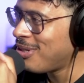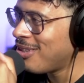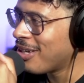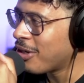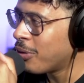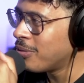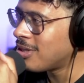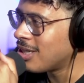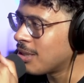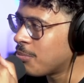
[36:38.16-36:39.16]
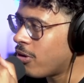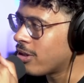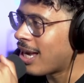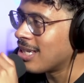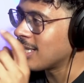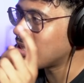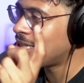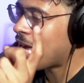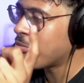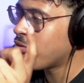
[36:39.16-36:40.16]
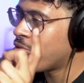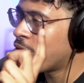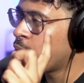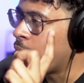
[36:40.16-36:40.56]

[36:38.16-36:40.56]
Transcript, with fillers: I be like hosting this the podcast, except for